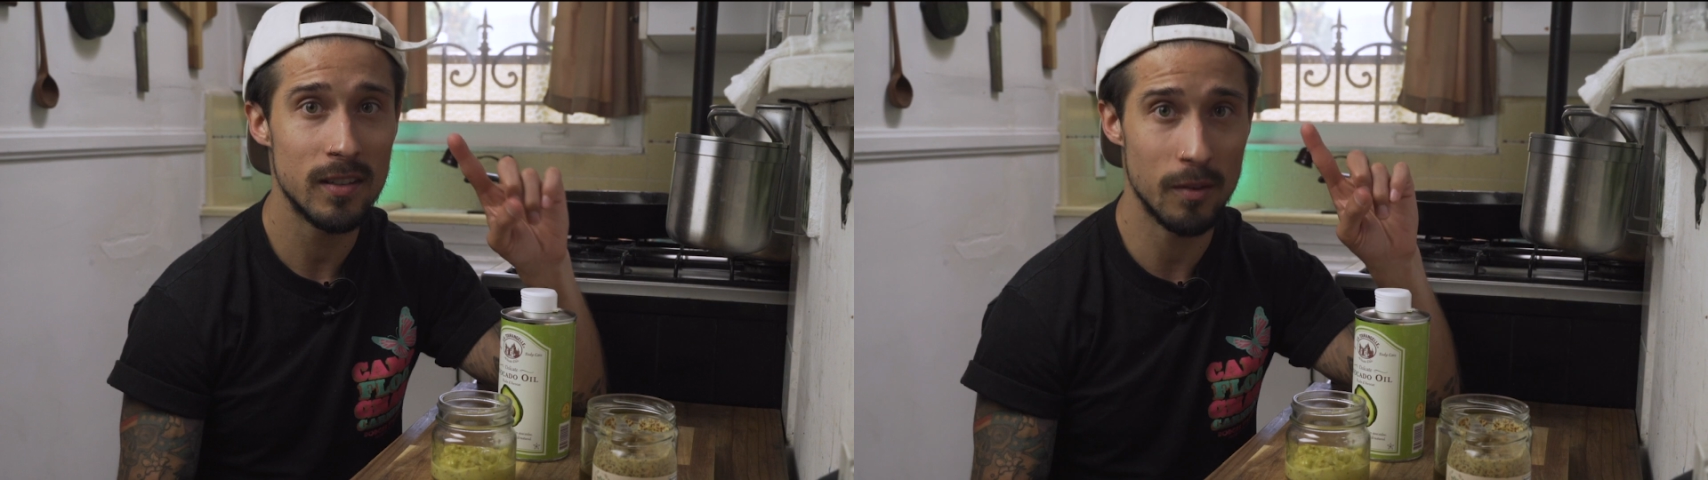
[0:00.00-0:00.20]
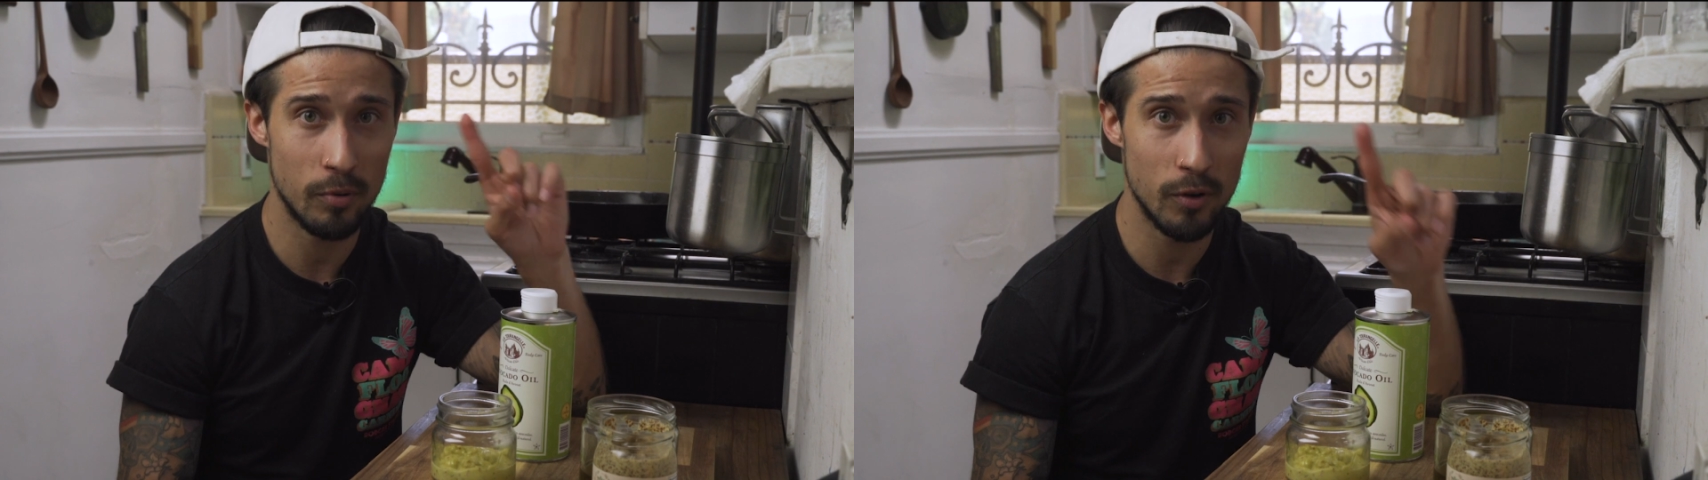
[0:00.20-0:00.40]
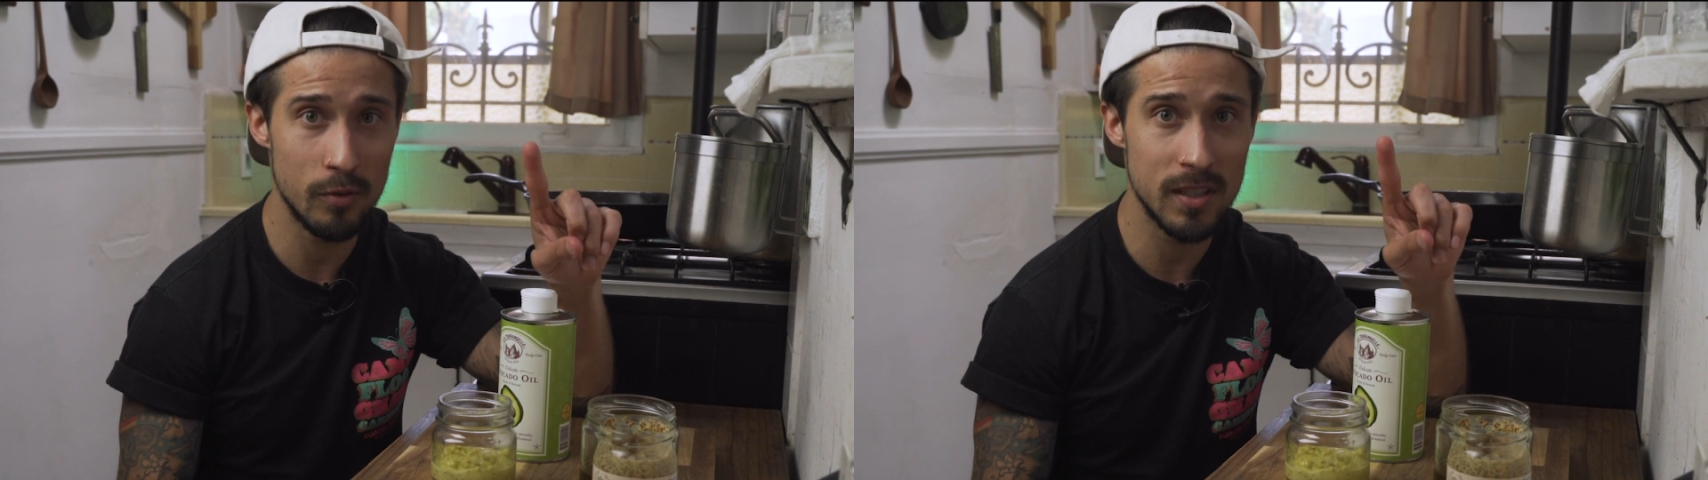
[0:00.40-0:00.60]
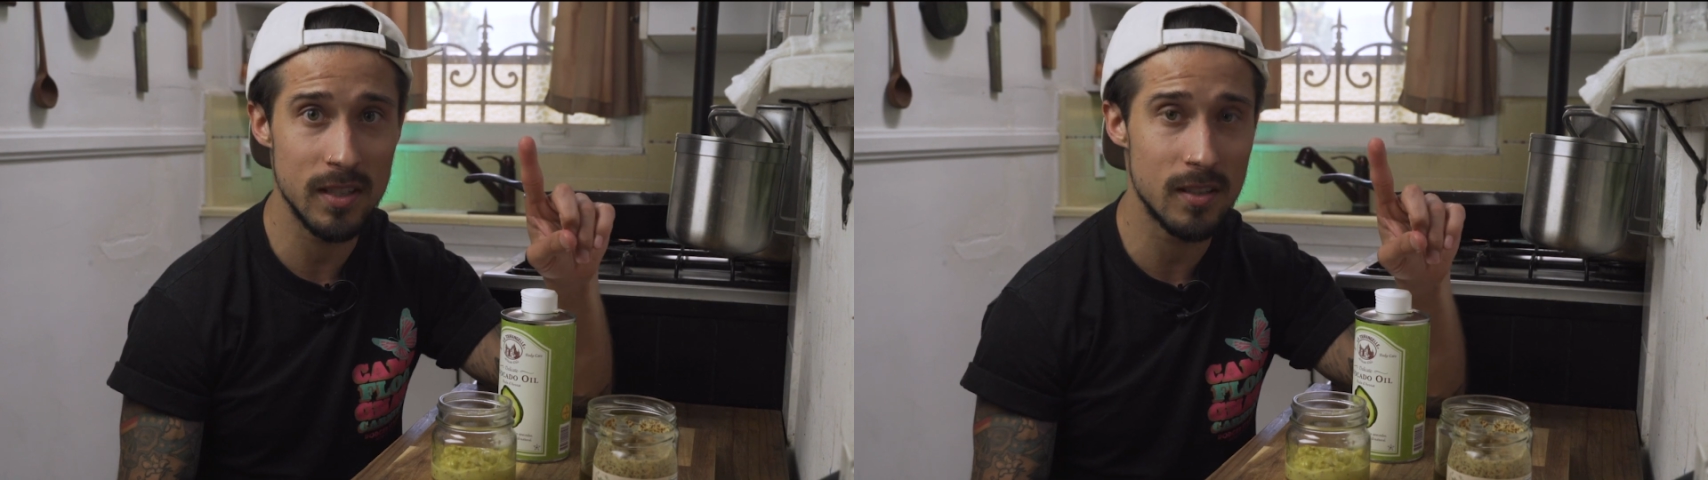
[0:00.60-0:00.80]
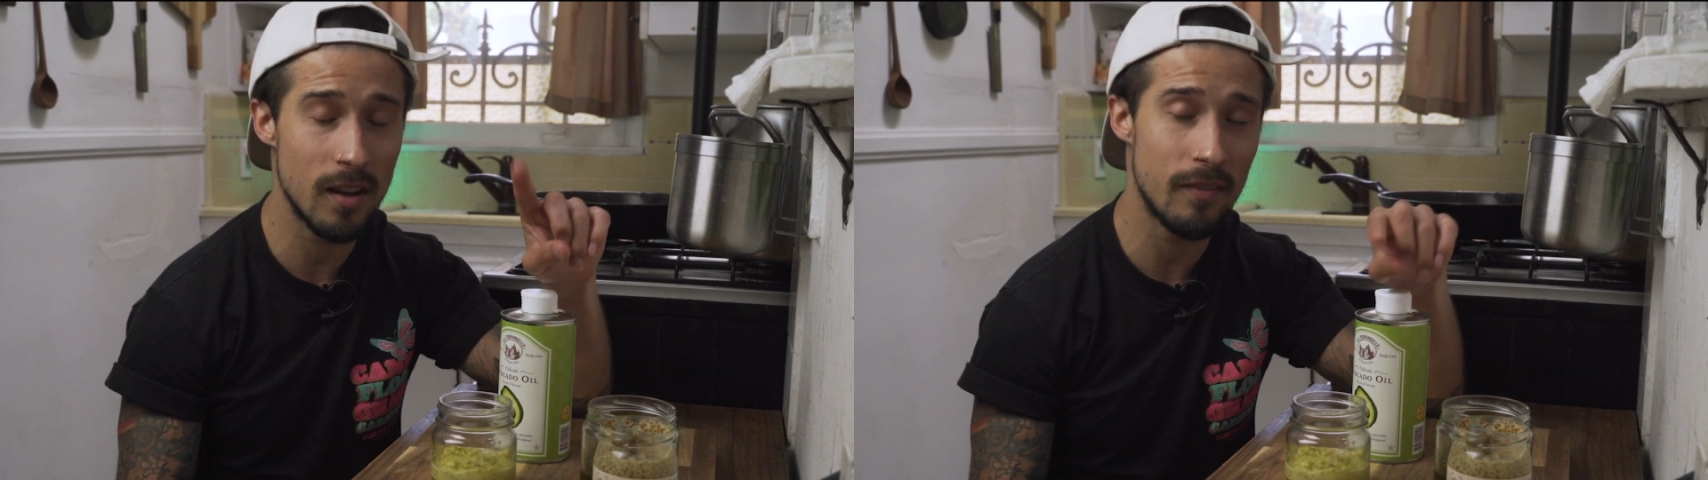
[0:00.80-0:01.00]
to produce
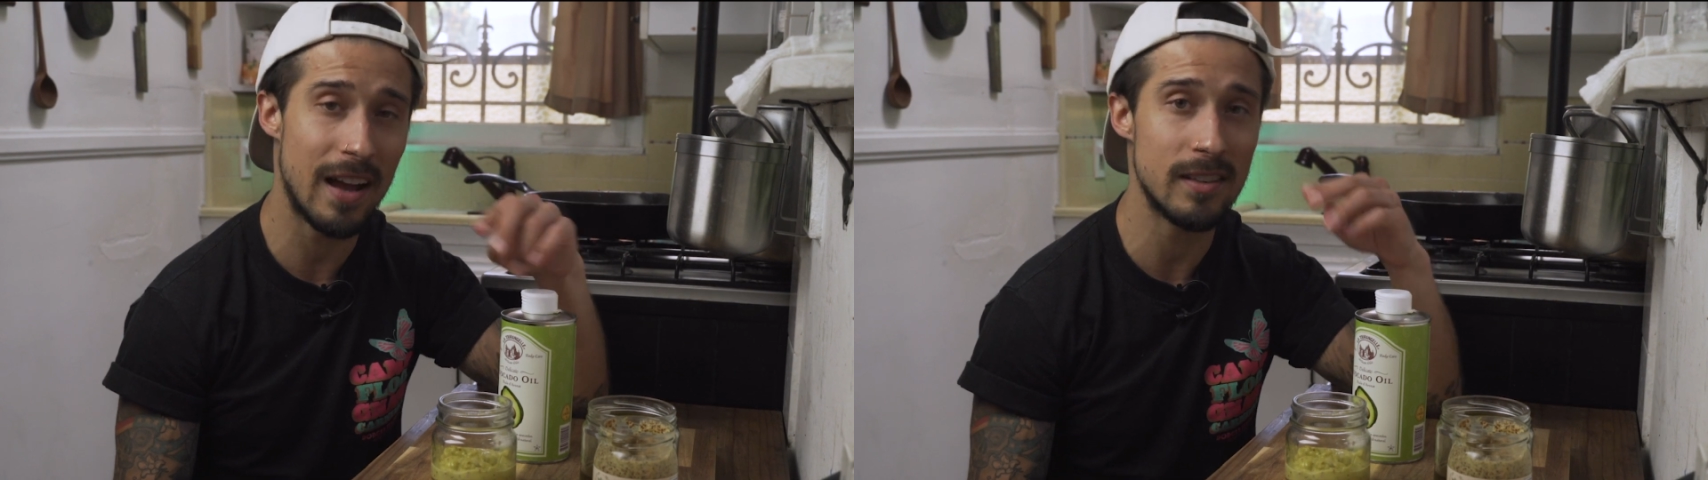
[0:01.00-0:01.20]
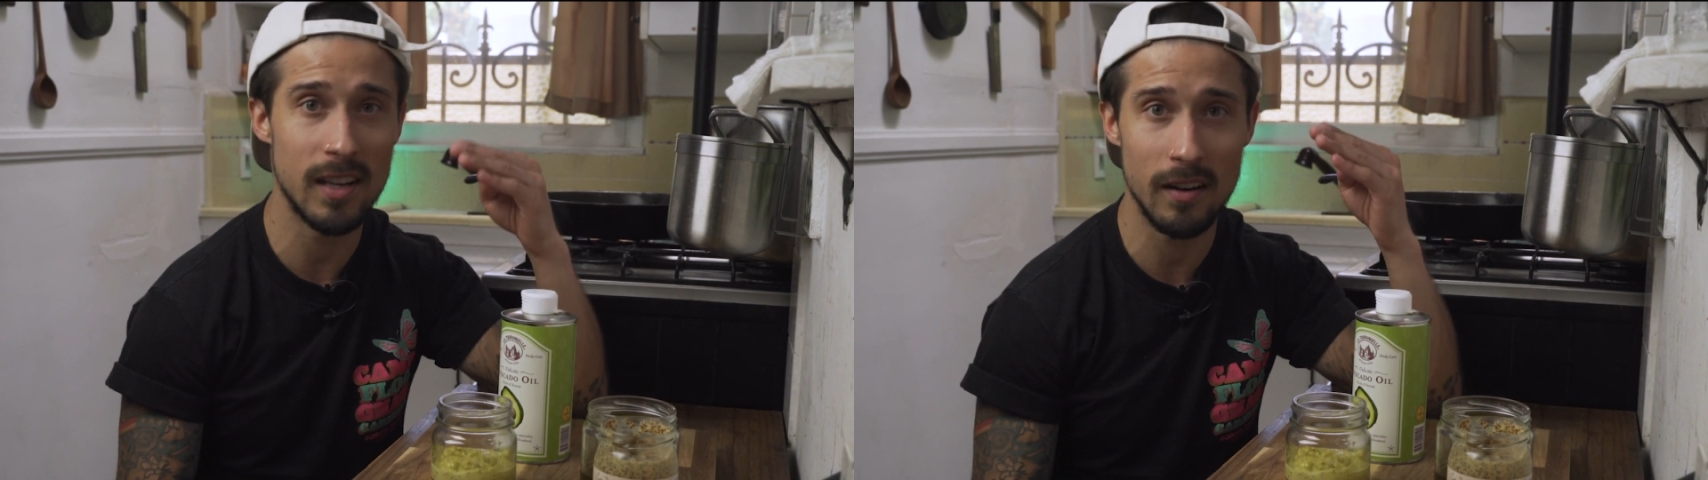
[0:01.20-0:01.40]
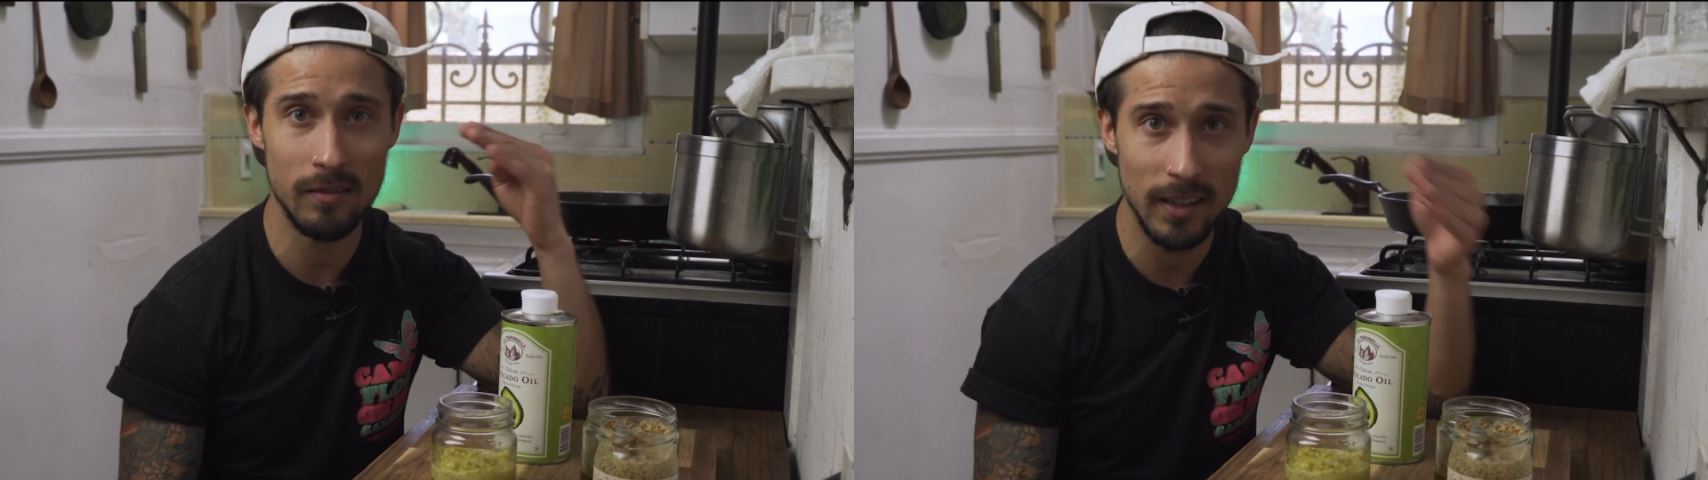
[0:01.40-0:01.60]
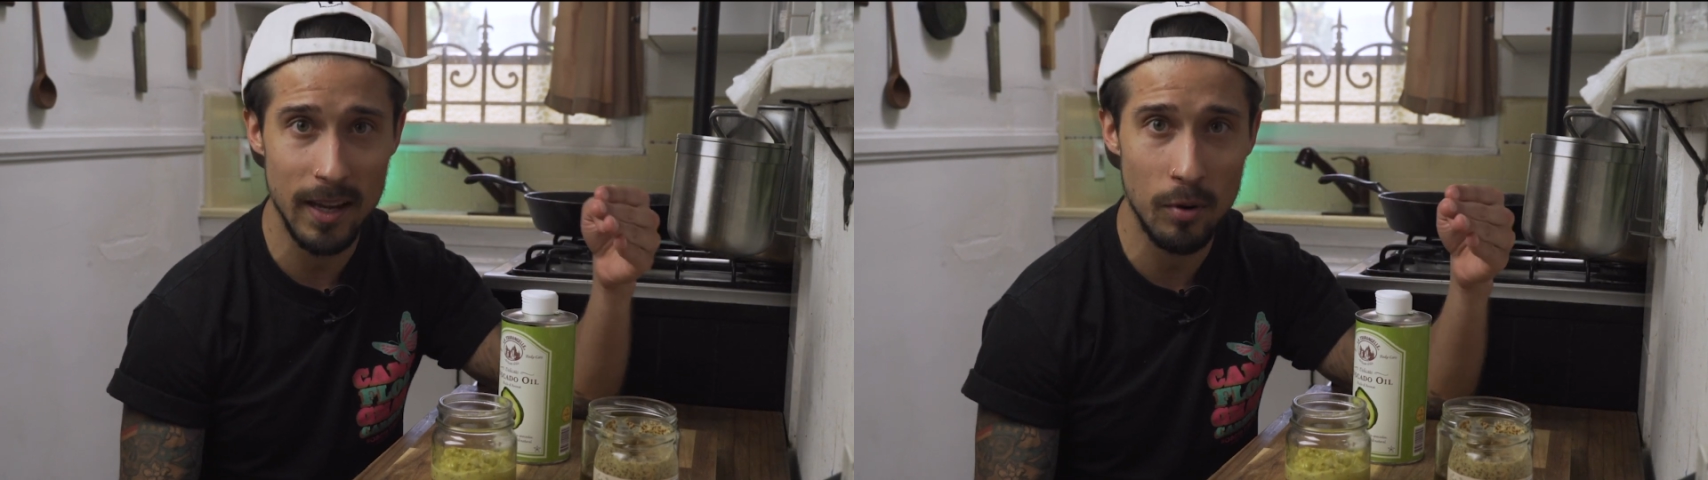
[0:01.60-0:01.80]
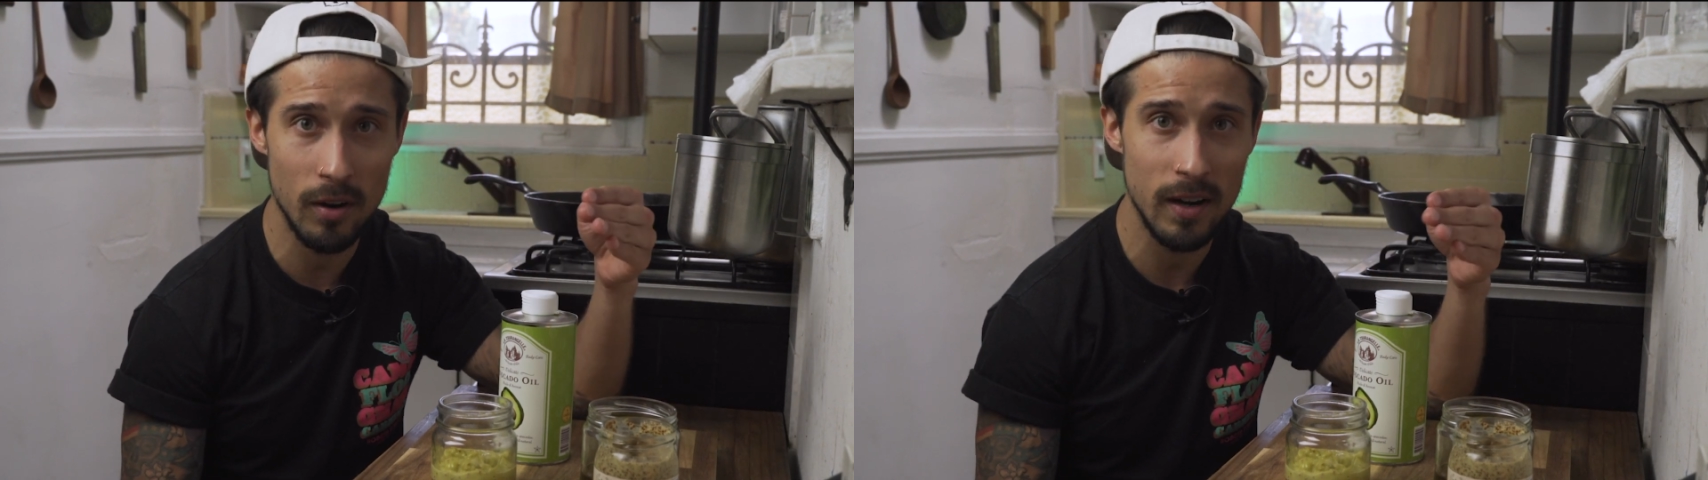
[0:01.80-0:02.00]
this stuff outside of
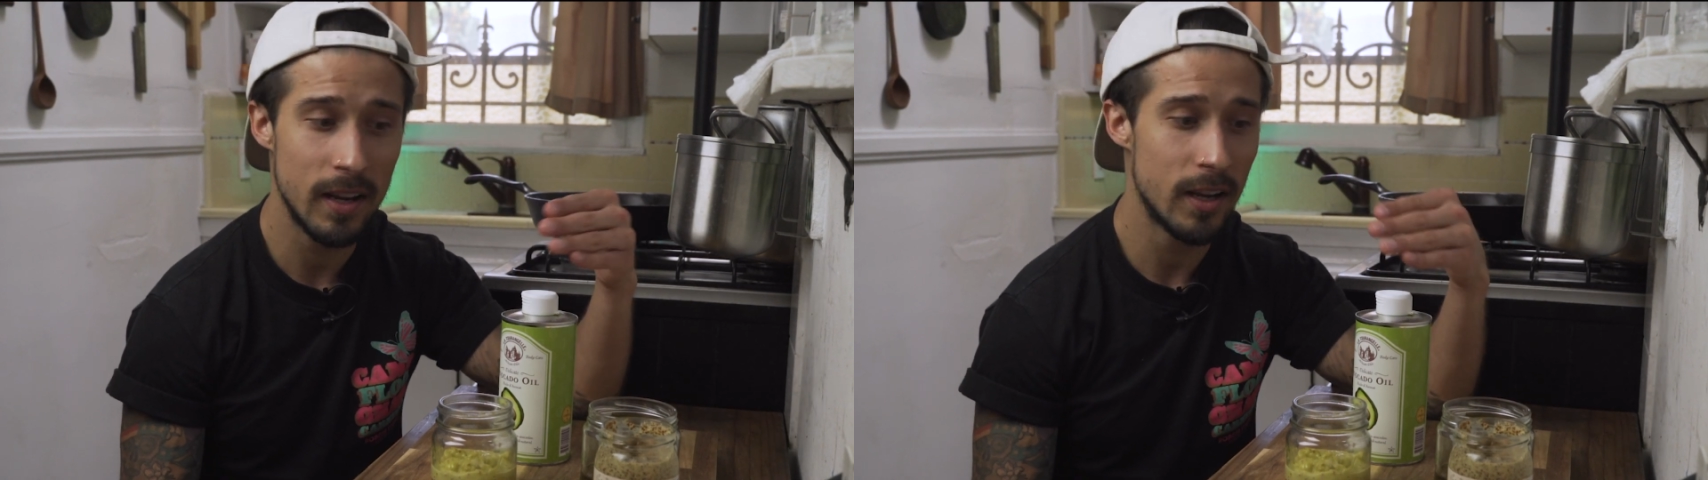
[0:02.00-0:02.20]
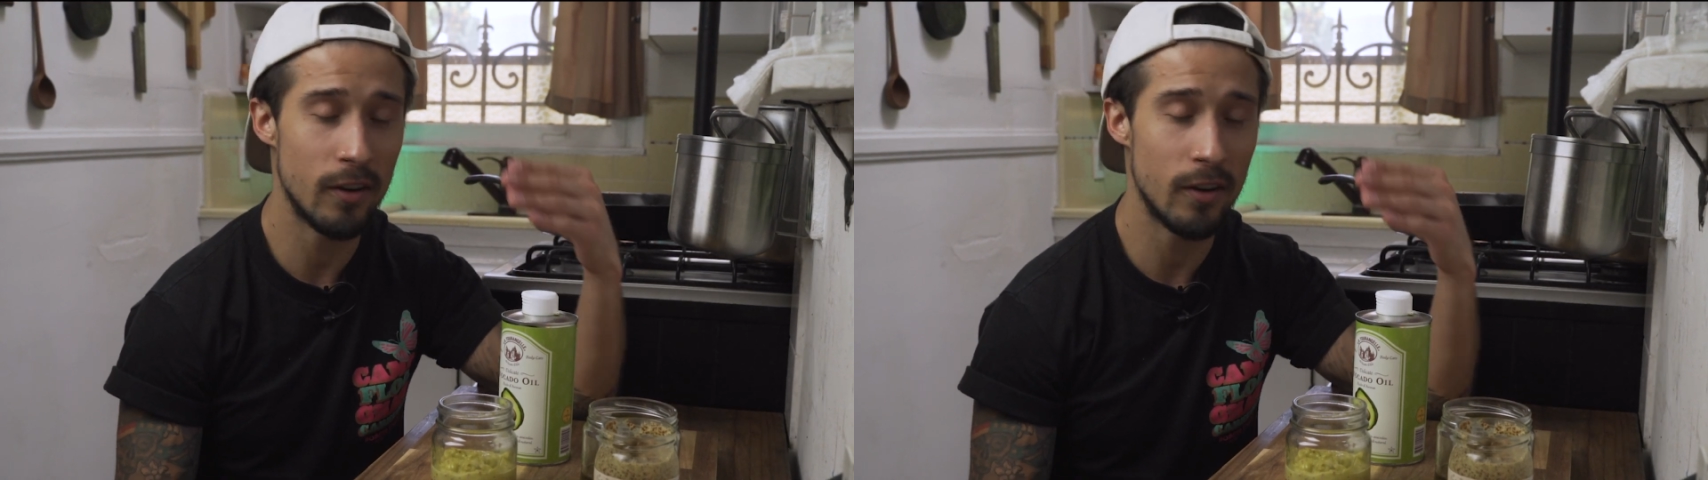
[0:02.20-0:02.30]
labor.